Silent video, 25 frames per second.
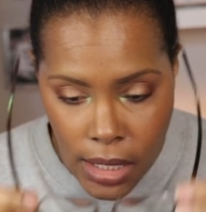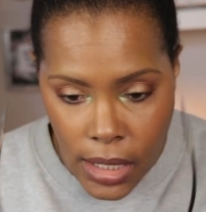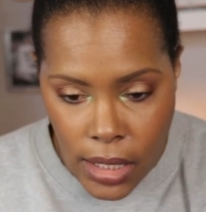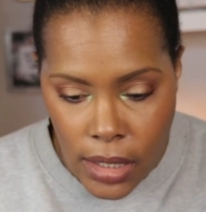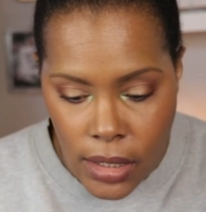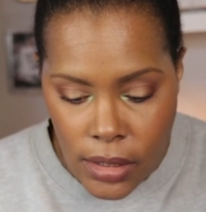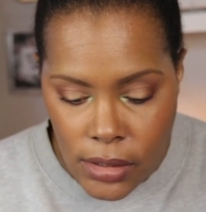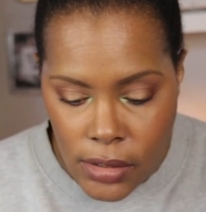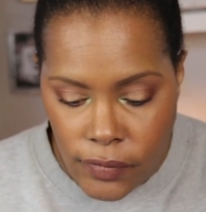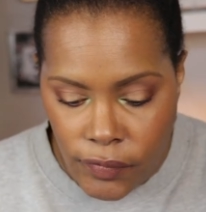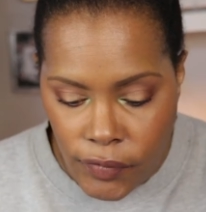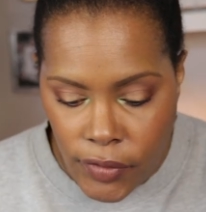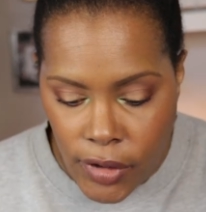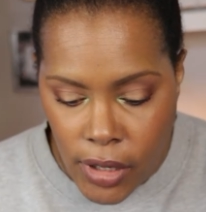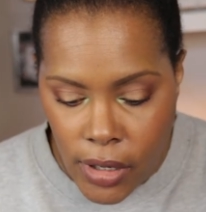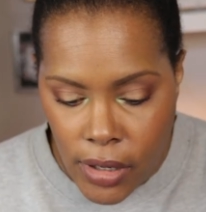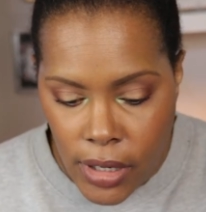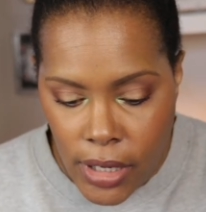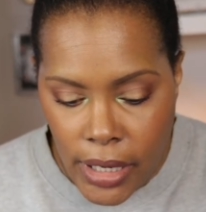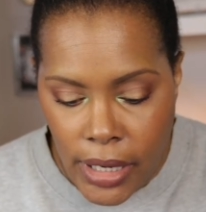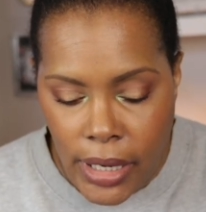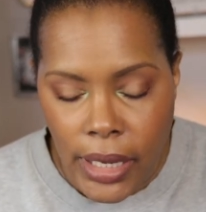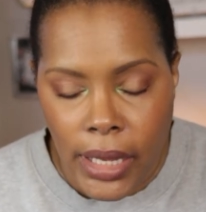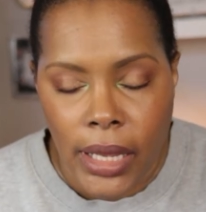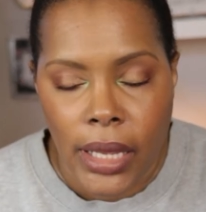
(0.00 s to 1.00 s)
As
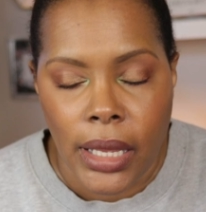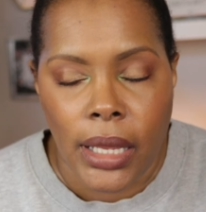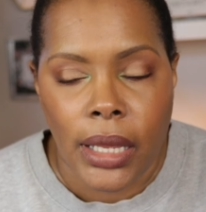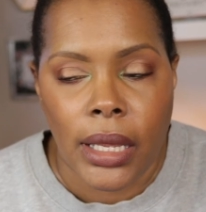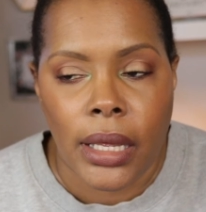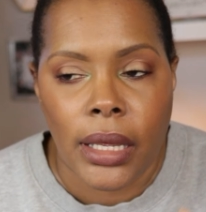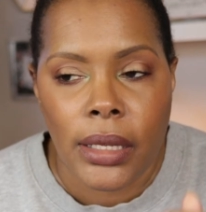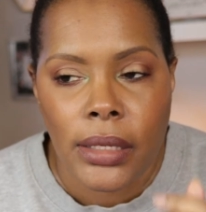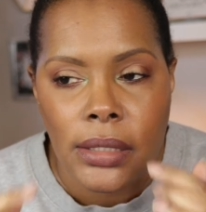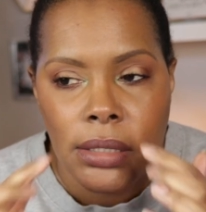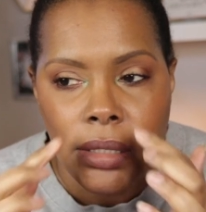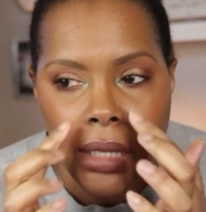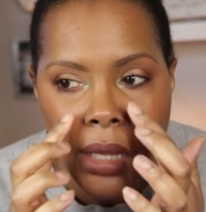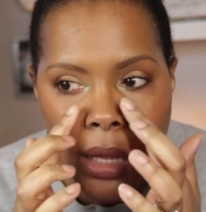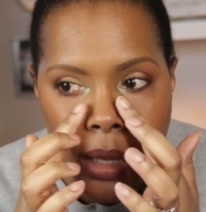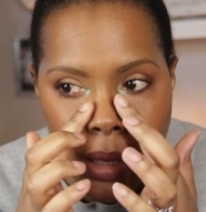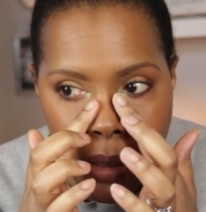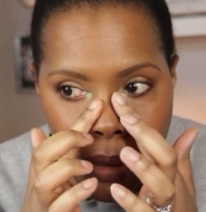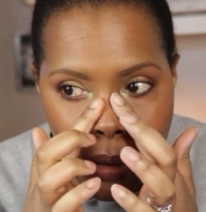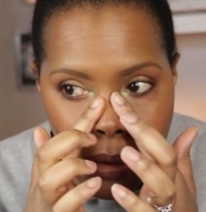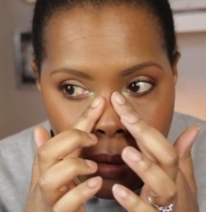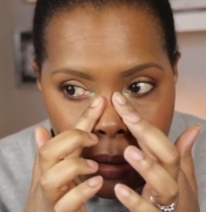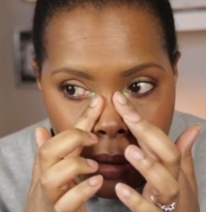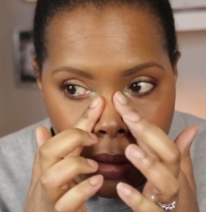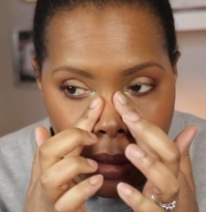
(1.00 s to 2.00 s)
far as
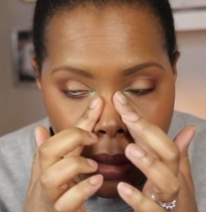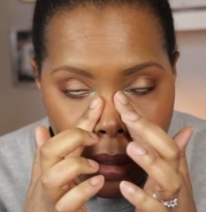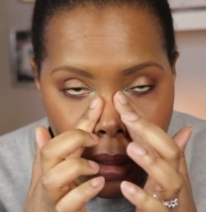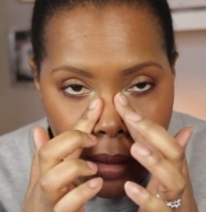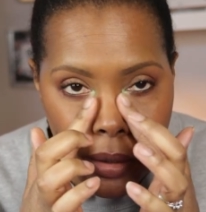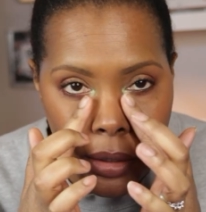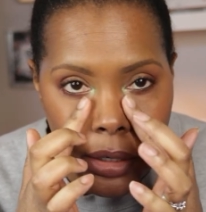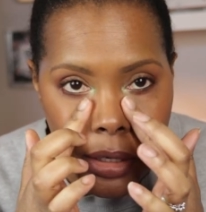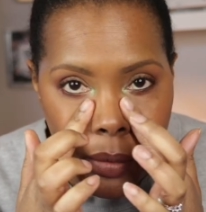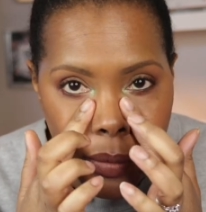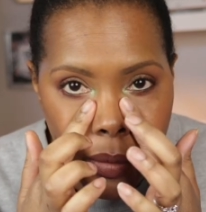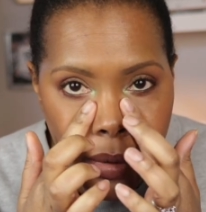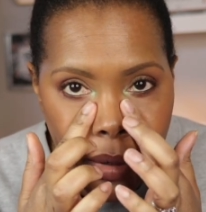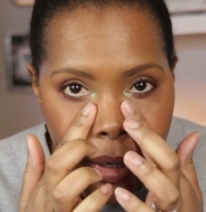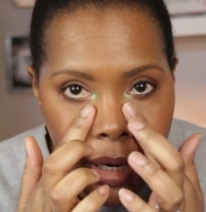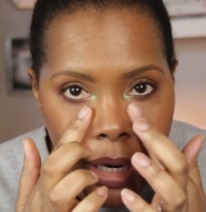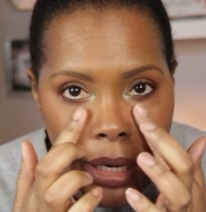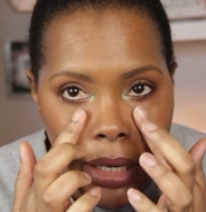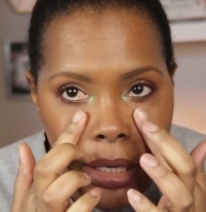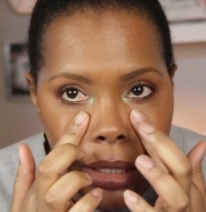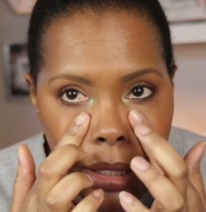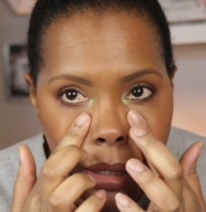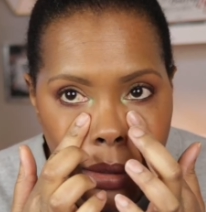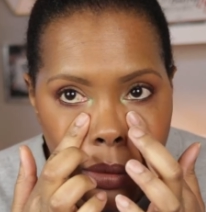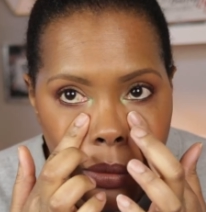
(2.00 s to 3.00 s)
the area where I
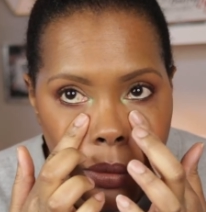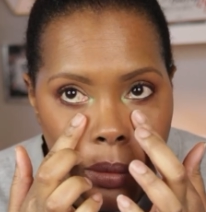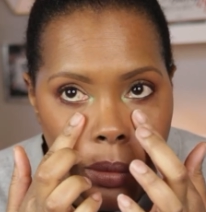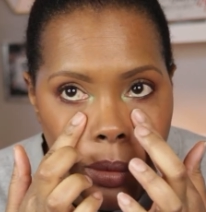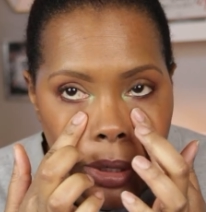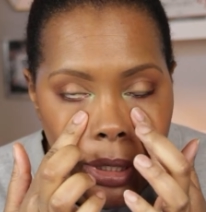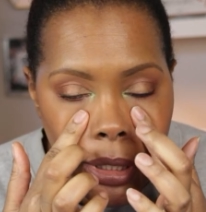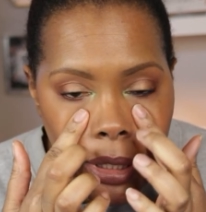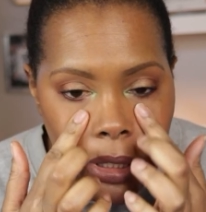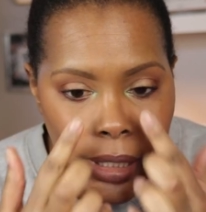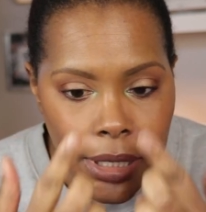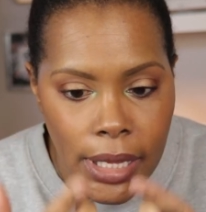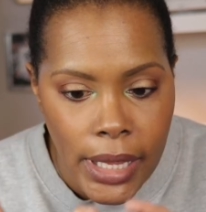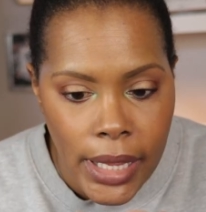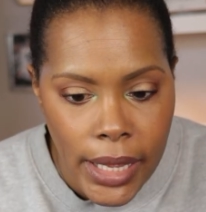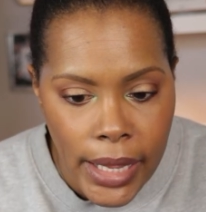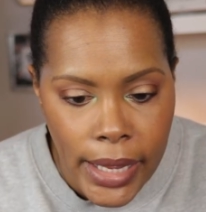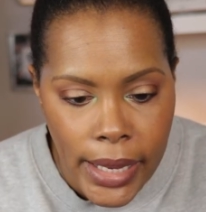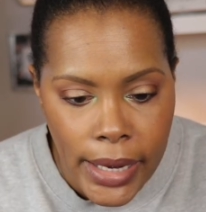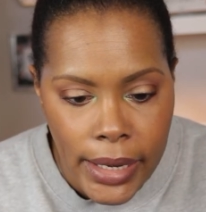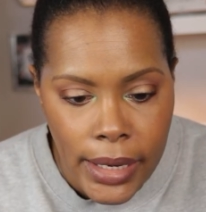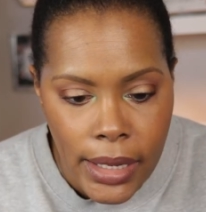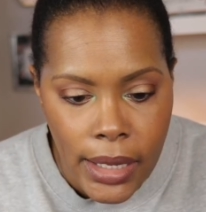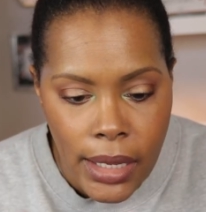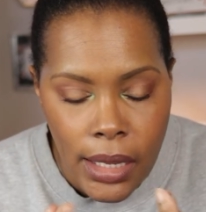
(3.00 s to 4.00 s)
get oily
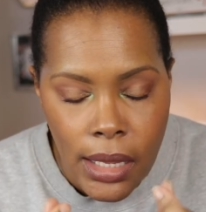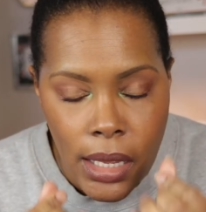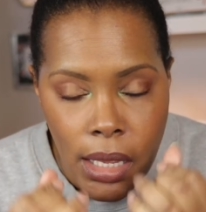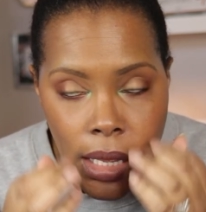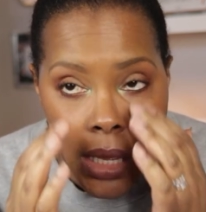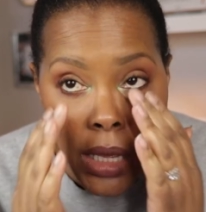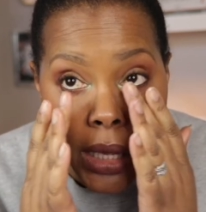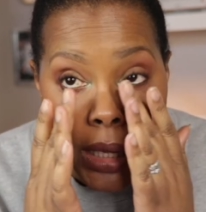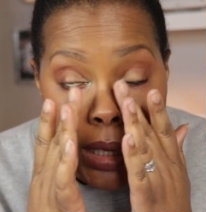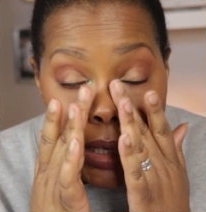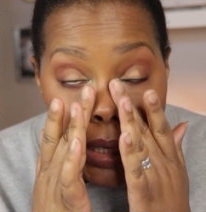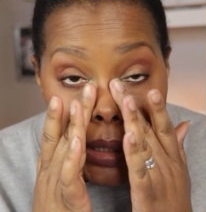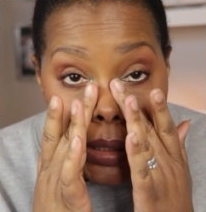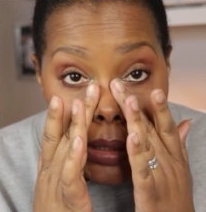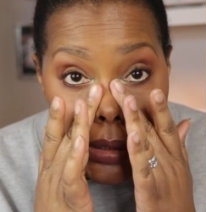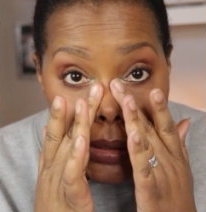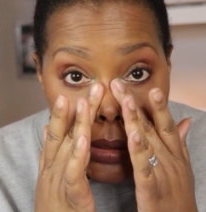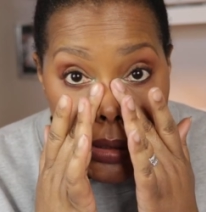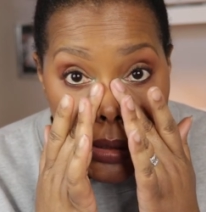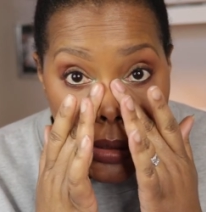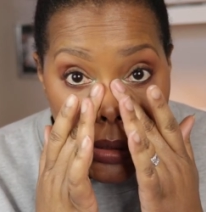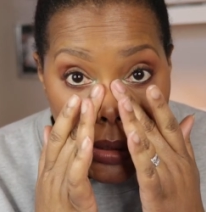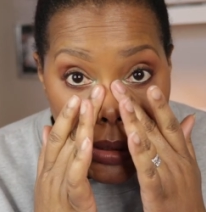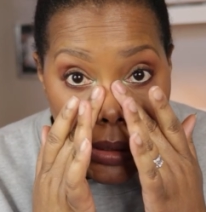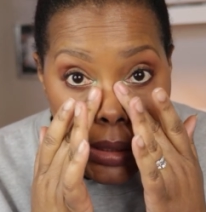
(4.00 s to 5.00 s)
at, it is
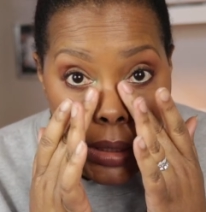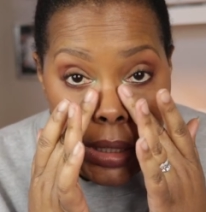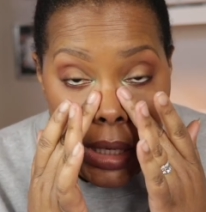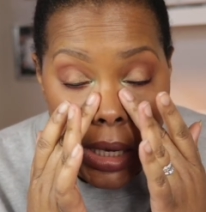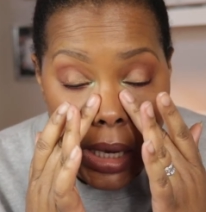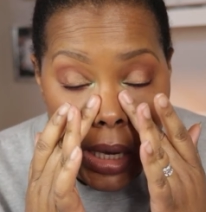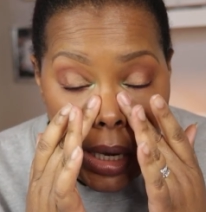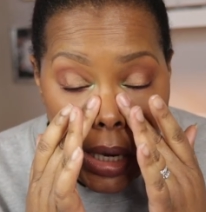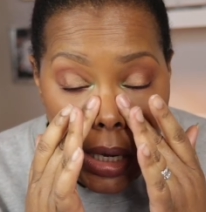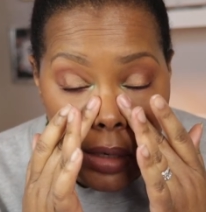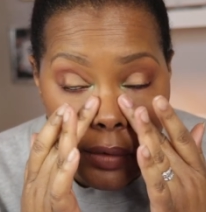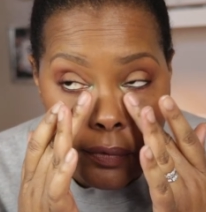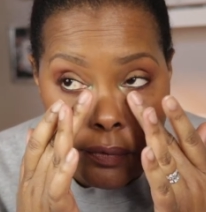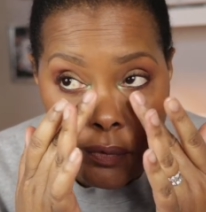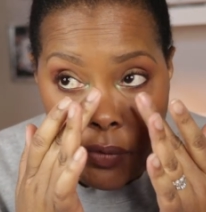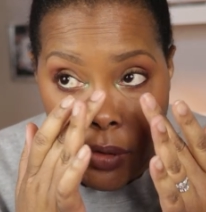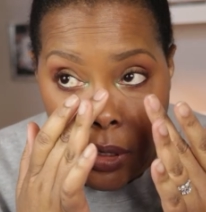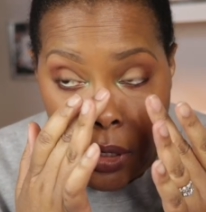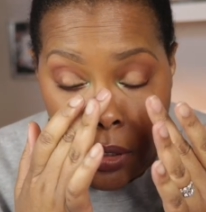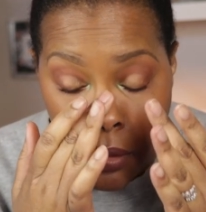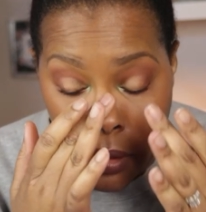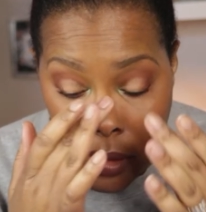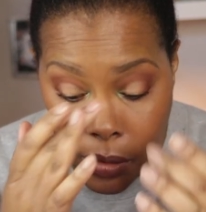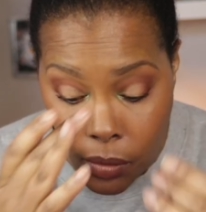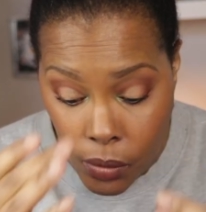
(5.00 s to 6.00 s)
not
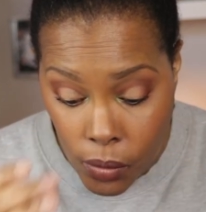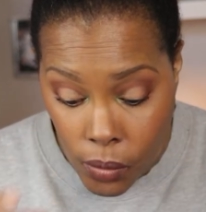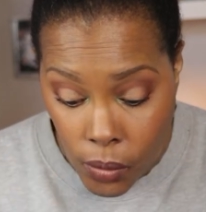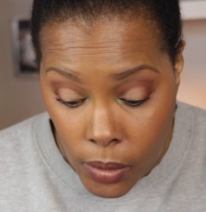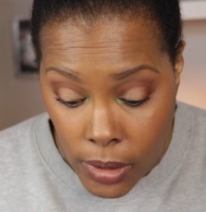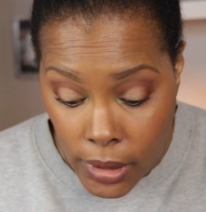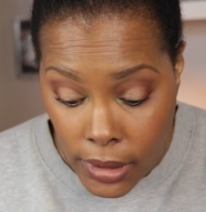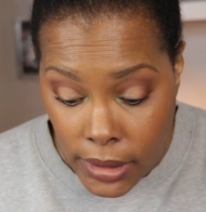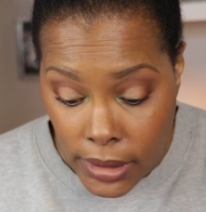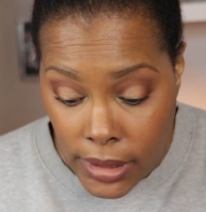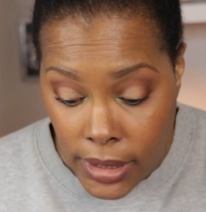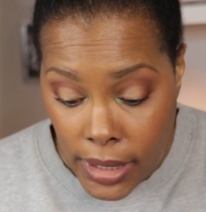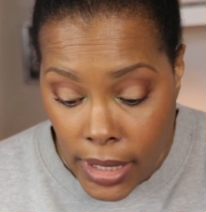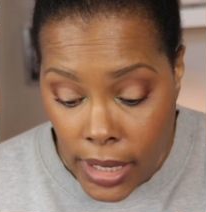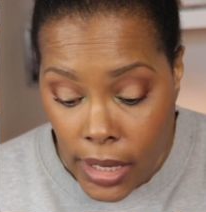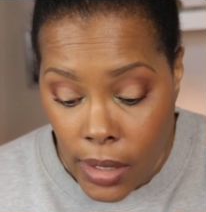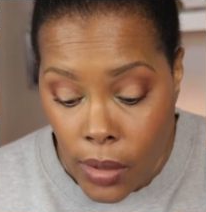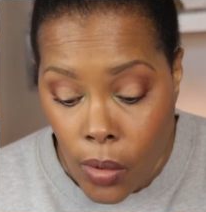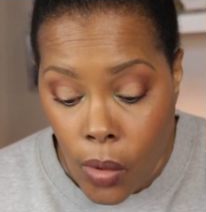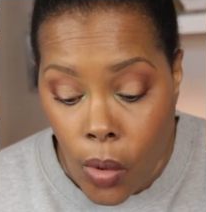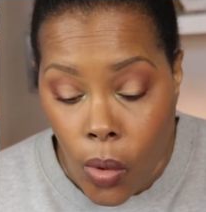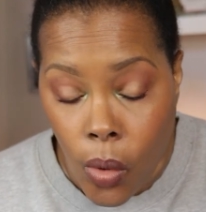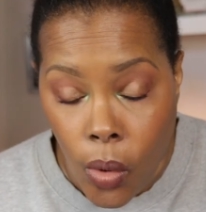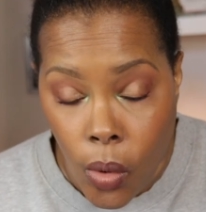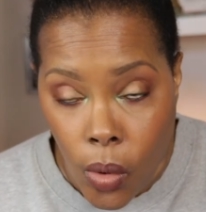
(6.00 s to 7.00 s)
very oily at
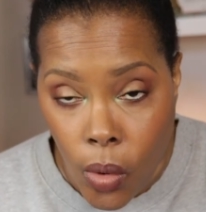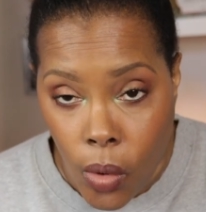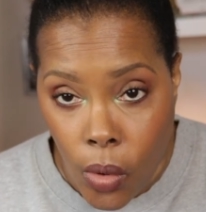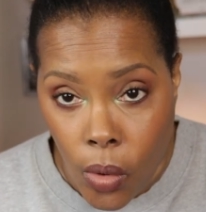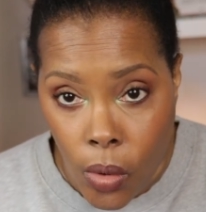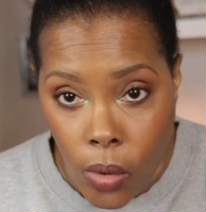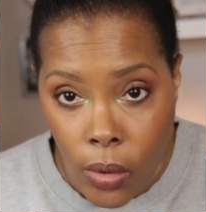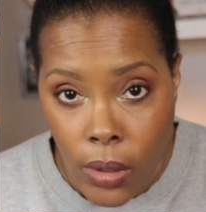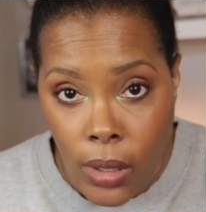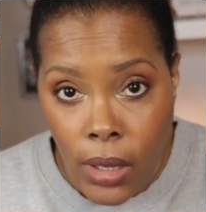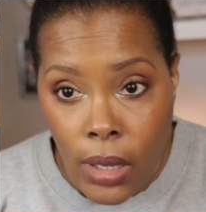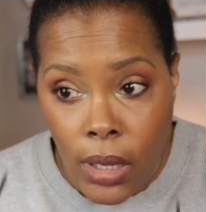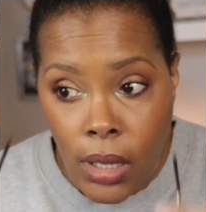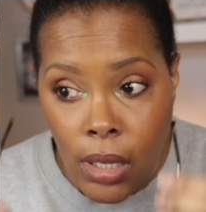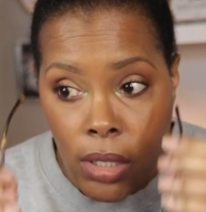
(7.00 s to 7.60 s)
all.